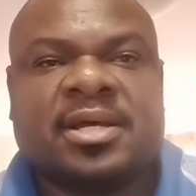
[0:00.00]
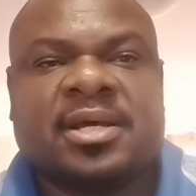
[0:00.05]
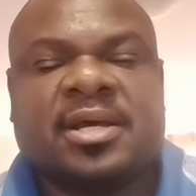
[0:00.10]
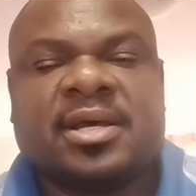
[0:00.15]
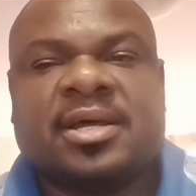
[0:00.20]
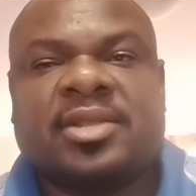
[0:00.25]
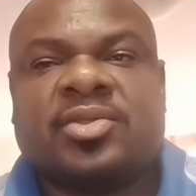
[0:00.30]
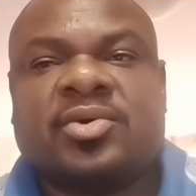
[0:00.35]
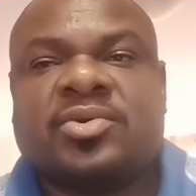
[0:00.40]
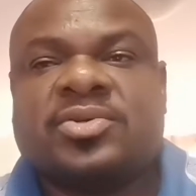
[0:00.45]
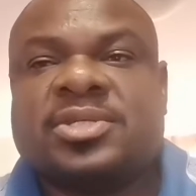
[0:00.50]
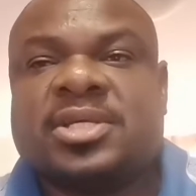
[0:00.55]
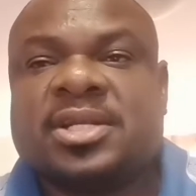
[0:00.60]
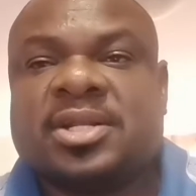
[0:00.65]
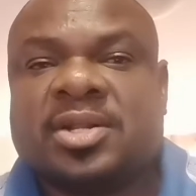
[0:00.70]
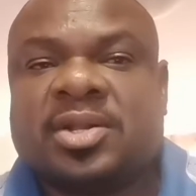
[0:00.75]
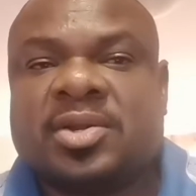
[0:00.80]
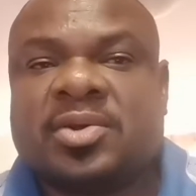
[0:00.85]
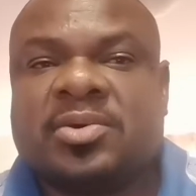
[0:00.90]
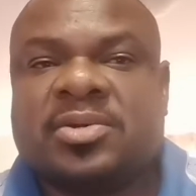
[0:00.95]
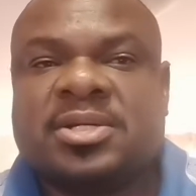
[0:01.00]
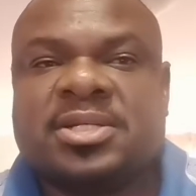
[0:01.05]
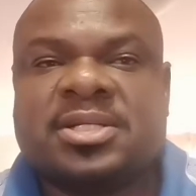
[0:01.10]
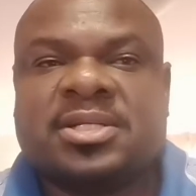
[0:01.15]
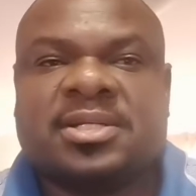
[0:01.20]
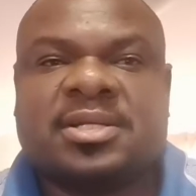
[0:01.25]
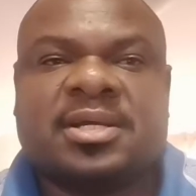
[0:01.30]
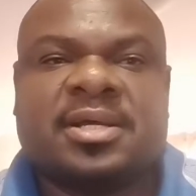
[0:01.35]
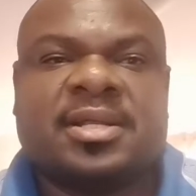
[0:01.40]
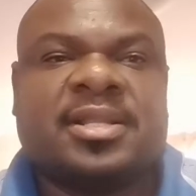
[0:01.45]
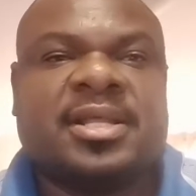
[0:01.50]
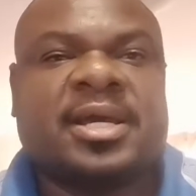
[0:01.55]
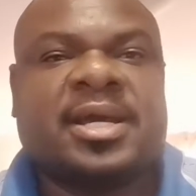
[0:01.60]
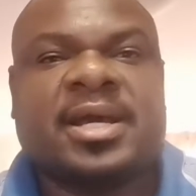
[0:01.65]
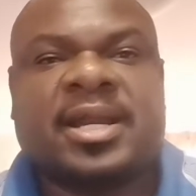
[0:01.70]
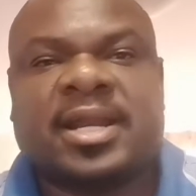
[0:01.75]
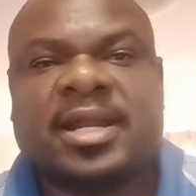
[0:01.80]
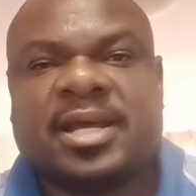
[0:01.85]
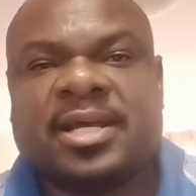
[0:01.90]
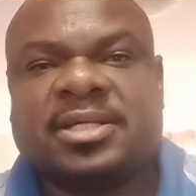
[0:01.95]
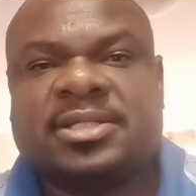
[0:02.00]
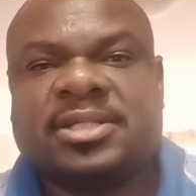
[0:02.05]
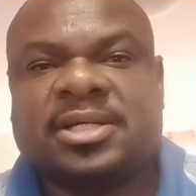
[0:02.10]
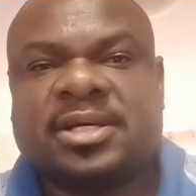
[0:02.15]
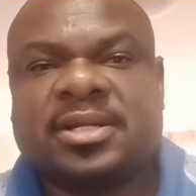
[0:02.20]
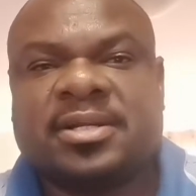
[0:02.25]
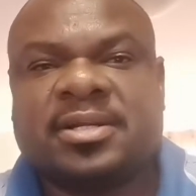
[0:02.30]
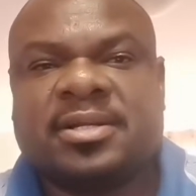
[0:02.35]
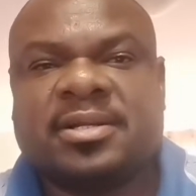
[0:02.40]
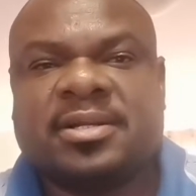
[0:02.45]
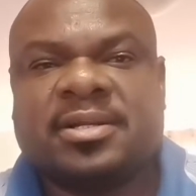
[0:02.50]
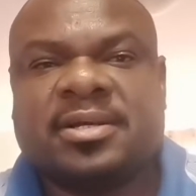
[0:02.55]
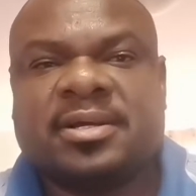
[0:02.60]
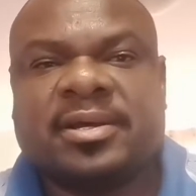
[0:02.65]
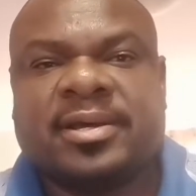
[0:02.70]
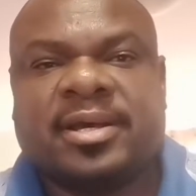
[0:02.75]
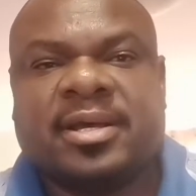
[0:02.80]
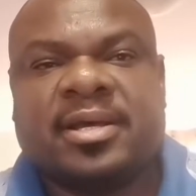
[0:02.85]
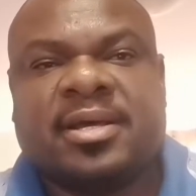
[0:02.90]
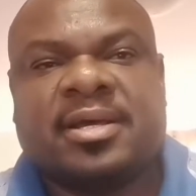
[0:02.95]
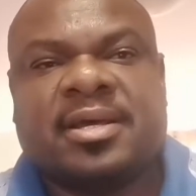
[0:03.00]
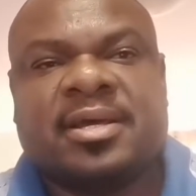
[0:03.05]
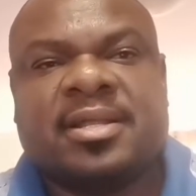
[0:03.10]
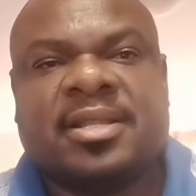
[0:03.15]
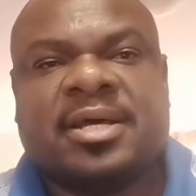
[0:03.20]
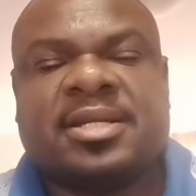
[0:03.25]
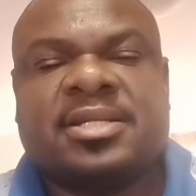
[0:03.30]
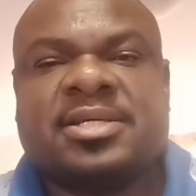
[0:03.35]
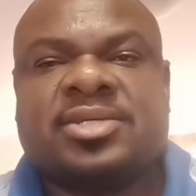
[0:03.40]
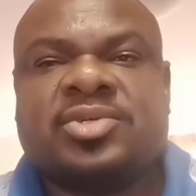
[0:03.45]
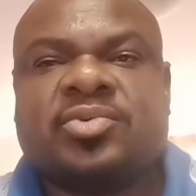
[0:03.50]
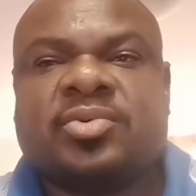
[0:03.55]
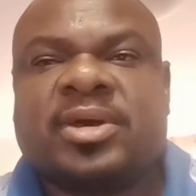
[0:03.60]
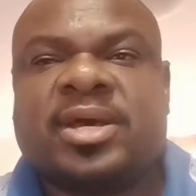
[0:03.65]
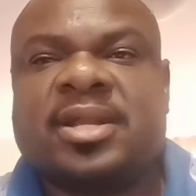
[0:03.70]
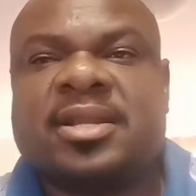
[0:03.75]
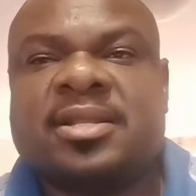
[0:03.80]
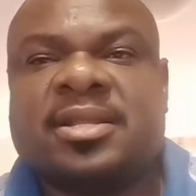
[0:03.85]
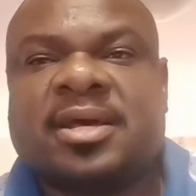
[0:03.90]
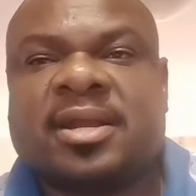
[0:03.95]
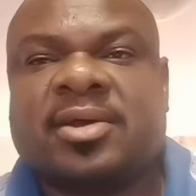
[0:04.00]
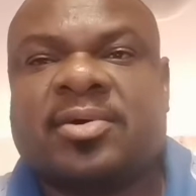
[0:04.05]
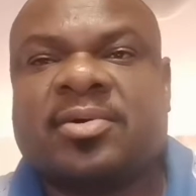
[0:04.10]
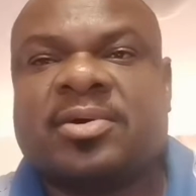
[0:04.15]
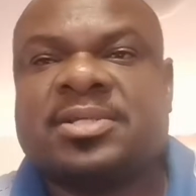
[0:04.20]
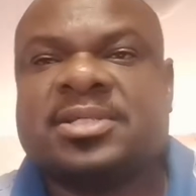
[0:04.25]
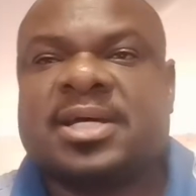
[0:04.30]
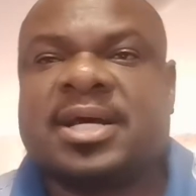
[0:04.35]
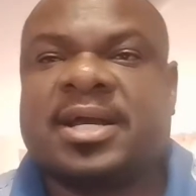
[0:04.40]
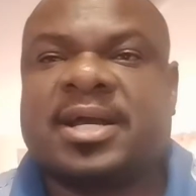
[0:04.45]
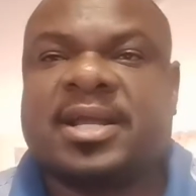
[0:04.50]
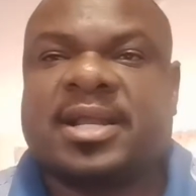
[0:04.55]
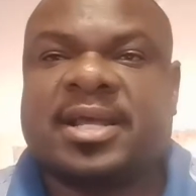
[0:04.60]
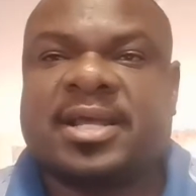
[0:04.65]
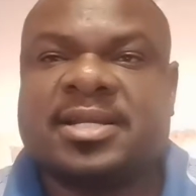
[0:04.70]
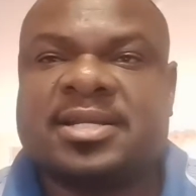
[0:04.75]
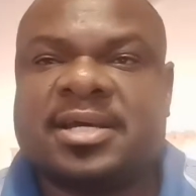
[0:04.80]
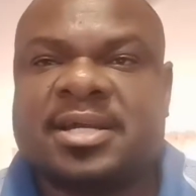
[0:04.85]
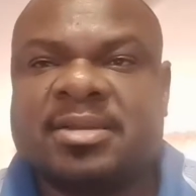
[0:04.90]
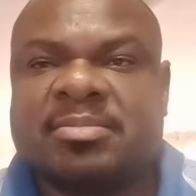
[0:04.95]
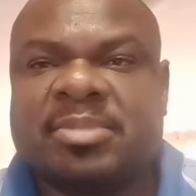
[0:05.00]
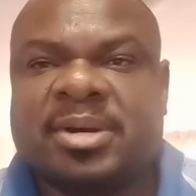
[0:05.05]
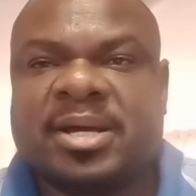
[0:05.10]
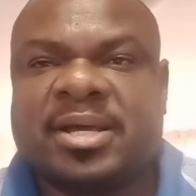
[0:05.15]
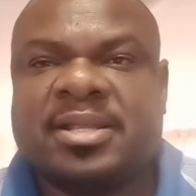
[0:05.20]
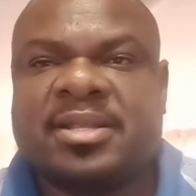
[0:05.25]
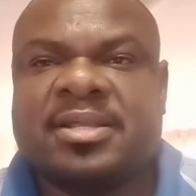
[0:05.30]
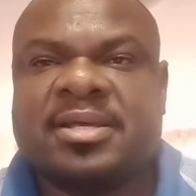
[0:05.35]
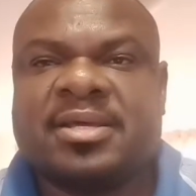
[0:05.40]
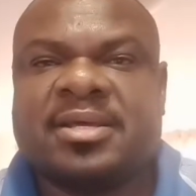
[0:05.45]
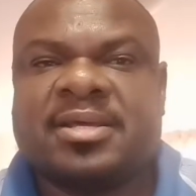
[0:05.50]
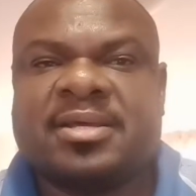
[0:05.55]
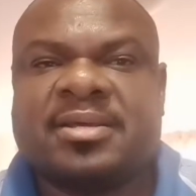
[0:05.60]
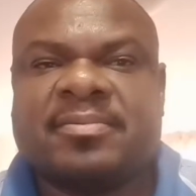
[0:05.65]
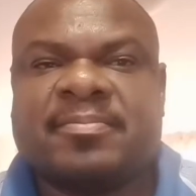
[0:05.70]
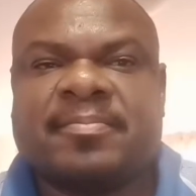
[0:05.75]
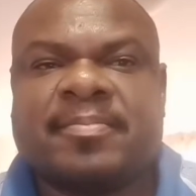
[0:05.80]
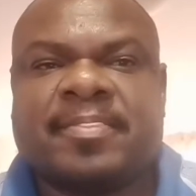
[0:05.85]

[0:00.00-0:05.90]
Those include the creation, that is when the records are created by the